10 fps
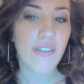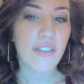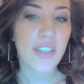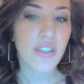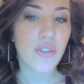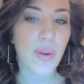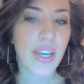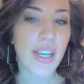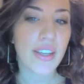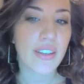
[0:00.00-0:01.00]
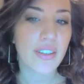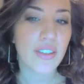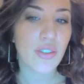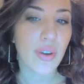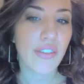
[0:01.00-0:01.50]
15, 20,
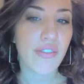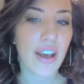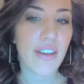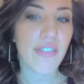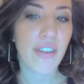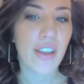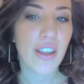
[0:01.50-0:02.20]
25,